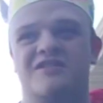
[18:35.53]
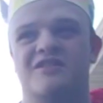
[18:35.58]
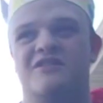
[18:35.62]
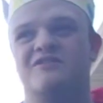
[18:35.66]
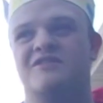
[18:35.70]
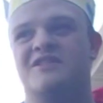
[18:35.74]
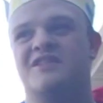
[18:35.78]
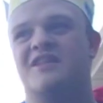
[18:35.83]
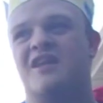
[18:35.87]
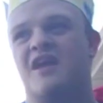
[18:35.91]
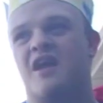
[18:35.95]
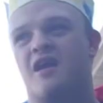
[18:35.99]

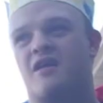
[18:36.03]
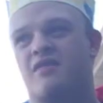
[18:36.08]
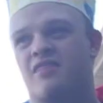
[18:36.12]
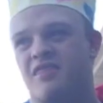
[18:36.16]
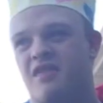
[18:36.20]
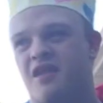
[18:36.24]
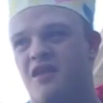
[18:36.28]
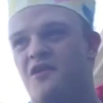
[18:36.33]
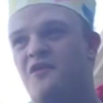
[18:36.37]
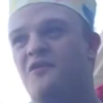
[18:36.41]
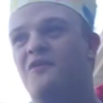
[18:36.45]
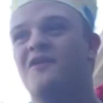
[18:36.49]
those attacks
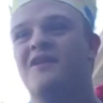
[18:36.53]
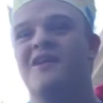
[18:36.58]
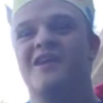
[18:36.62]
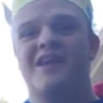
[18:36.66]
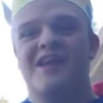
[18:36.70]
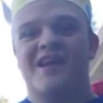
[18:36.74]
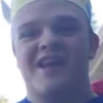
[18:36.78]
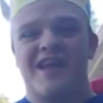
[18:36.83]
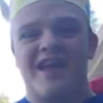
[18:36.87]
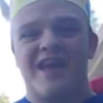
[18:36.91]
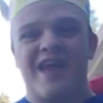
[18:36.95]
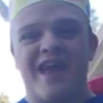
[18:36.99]
too,
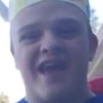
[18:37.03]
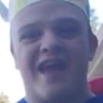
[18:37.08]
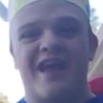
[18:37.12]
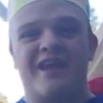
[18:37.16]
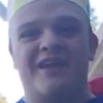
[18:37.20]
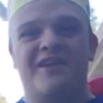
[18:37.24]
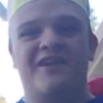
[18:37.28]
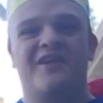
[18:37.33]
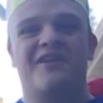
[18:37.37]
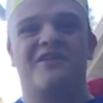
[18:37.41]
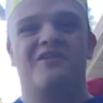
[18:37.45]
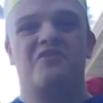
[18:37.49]

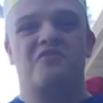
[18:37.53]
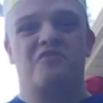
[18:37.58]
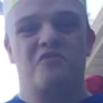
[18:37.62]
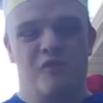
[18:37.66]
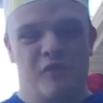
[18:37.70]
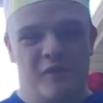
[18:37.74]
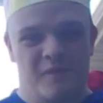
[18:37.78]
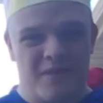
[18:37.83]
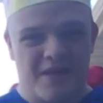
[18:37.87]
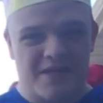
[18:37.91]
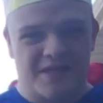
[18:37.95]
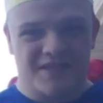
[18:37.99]
and you
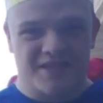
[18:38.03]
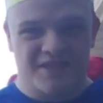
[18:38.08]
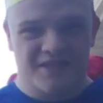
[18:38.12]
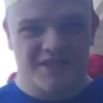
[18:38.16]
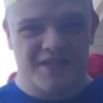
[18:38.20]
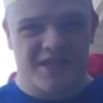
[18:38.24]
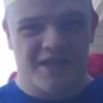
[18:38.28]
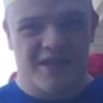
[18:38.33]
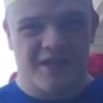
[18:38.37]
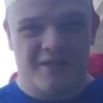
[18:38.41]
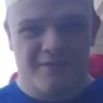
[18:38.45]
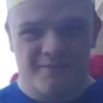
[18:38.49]
will master
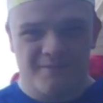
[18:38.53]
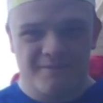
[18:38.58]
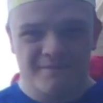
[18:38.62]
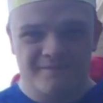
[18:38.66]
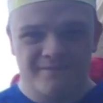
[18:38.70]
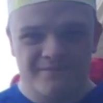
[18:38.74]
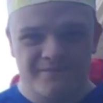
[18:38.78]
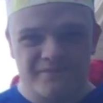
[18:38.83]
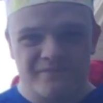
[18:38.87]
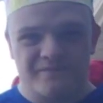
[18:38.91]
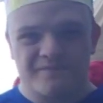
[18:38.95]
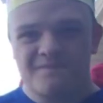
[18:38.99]
that.
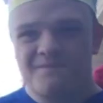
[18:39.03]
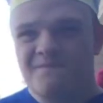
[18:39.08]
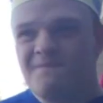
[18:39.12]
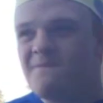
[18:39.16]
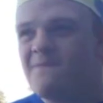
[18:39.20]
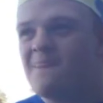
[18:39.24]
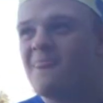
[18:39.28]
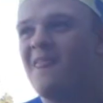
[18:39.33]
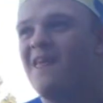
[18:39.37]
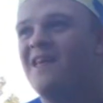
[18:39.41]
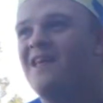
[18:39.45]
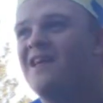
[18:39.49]

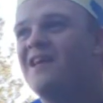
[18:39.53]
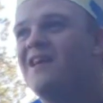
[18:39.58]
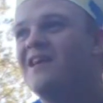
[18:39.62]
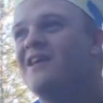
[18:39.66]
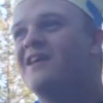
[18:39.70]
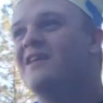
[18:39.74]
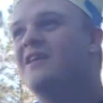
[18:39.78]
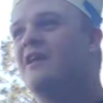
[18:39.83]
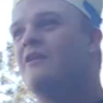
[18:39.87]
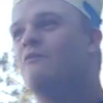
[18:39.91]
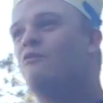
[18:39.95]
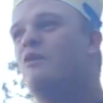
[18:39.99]

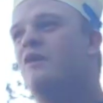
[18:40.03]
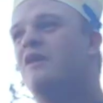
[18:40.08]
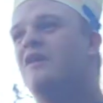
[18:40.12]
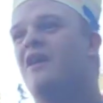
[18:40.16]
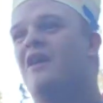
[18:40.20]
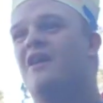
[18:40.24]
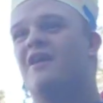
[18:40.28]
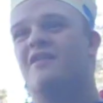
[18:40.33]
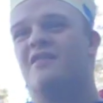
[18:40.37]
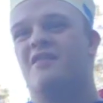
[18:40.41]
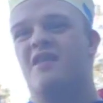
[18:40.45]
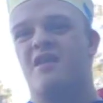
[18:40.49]
And then we
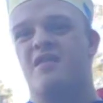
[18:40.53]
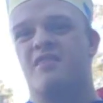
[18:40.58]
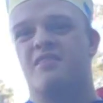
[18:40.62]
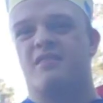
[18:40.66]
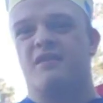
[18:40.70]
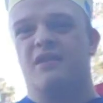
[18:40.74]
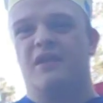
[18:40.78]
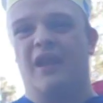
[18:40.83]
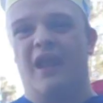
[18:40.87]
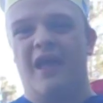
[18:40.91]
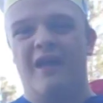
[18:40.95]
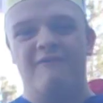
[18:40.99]
got this
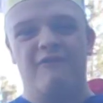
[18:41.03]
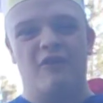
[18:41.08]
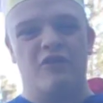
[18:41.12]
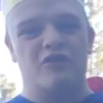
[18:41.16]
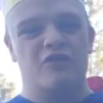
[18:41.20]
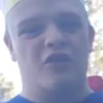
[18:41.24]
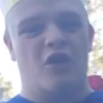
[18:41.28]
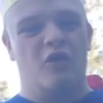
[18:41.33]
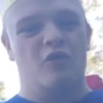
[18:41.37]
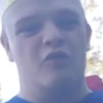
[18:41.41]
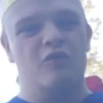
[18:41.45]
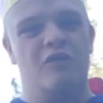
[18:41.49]
lava
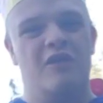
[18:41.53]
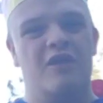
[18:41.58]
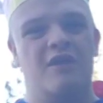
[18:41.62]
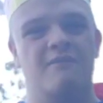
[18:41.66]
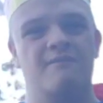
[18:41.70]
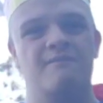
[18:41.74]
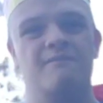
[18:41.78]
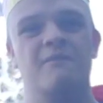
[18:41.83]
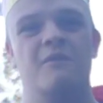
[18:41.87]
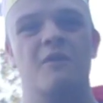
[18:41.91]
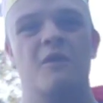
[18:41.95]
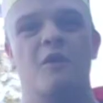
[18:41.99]

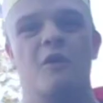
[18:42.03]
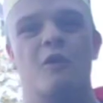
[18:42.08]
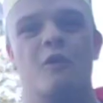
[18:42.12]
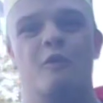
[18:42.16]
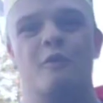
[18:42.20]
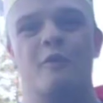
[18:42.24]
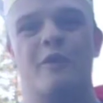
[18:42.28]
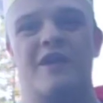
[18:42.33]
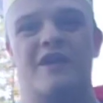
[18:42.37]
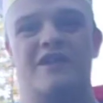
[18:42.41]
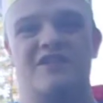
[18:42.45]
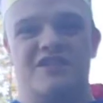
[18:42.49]
golem,
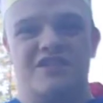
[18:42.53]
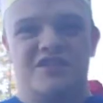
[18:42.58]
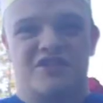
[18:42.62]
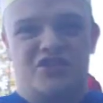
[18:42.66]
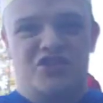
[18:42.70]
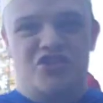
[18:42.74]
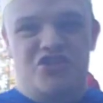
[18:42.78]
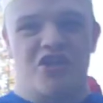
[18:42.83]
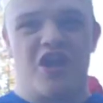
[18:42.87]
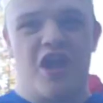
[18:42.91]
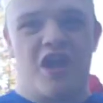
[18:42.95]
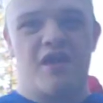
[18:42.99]
which
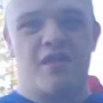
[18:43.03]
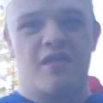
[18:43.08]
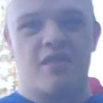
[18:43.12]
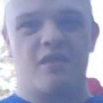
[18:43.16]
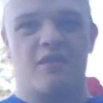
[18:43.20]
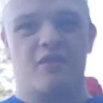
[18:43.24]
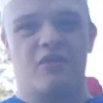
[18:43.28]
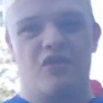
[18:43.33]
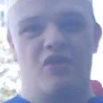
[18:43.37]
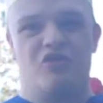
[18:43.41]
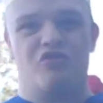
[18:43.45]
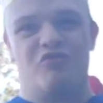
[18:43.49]
shakes
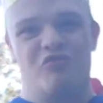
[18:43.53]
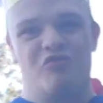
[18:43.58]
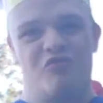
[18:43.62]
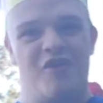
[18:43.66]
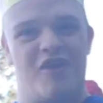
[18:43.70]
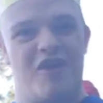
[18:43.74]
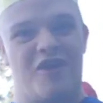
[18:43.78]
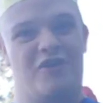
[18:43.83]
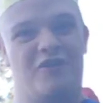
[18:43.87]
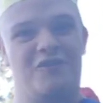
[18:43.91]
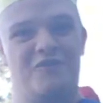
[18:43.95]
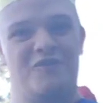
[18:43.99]
the
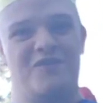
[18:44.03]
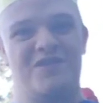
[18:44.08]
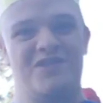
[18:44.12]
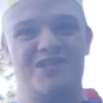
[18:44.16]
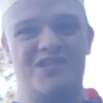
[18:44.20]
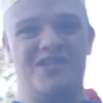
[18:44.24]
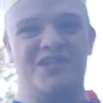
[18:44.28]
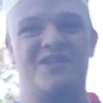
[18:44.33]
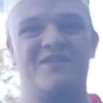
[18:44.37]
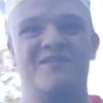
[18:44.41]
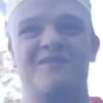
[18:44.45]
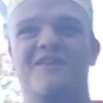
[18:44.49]

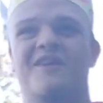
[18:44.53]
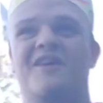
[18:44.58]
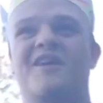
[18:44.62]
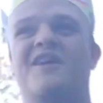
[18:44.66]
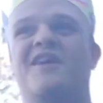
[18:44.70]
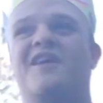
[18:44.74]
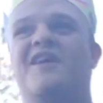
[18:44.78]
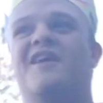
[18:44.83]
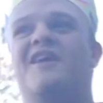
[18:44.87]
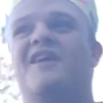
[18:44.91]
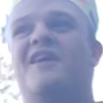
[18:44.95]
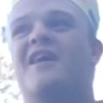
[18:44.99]
ground,
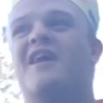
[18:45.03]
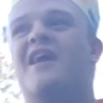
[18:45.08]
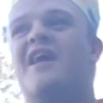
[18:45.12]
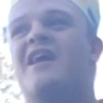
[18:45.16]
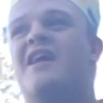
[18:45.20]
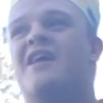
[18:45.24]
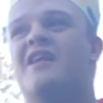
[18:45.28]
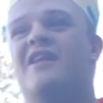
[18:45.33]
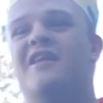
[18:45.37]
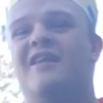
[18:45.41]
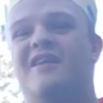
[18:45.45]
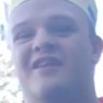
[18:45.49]

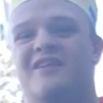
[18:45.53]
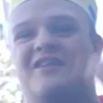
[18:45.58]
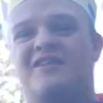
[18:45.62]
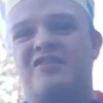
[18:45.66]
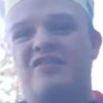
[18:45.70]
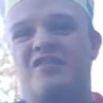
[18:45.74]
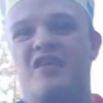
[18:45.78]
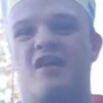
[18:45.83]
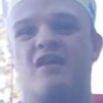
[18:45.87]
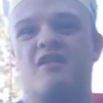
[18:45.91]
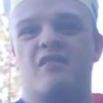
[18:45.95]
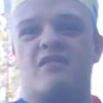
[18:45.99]
and
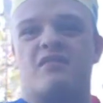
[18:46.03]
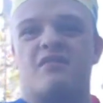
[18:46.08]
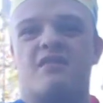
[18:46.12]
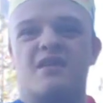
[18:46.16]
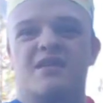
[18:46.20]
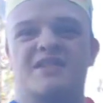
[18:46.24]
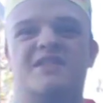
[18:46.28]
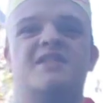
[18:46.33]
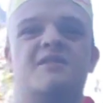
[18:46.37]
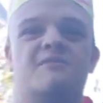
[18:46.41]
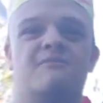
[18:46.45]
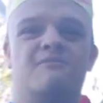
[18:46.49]
does
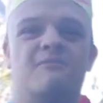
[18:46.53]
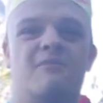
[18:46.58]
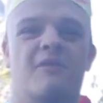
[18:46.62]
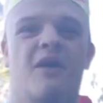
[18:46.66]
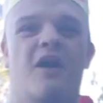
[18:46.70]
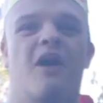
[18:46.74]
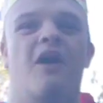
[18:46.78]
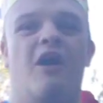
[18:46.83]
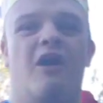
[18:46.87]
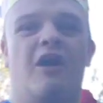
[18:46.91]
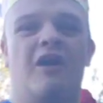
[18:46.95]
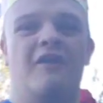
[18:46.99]
this
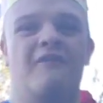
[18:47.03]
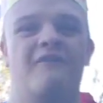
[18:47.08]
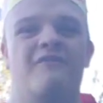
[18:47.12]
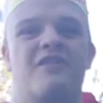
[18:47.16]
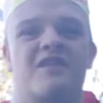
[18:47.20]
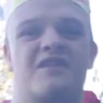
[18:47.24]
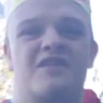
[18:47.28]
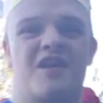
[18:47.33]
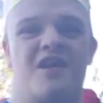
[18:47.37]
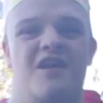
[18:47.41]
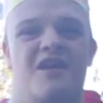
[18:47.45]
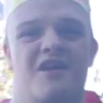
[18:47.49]
all of
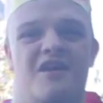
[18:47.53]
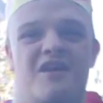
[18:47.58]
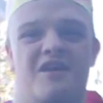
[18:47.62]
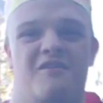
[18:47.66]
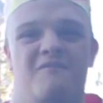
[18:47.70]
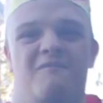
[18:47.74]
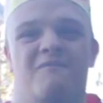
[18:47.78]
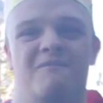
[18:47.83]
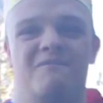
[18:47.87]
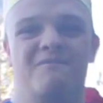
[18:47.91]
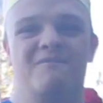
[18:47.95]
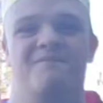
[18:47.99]
the time.
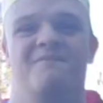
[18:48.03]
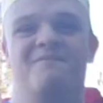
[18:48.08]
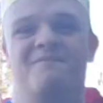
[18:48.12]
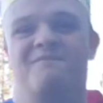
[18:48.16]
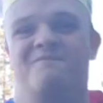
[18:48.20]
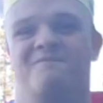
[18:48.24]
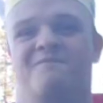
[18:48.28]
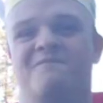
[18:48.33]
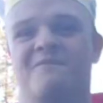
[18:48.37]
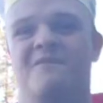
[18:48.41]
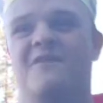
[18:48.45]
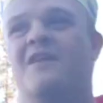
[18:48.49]

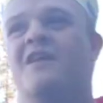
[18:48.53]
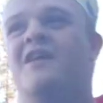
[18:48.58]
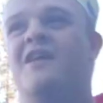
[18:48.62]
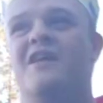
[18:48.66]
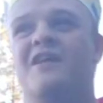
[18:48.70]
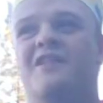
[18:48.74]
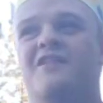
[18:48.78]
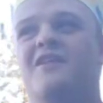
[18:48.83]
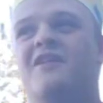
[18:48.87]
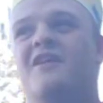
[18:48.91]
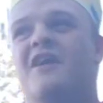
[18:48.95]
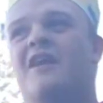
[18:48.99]

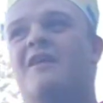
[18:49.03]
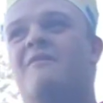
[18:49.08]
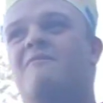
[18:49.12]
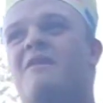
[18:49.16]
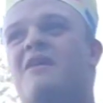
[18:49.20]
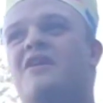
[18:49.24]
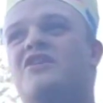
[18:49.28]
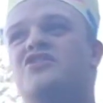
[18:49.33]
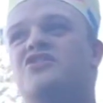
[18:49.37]
So you gotta make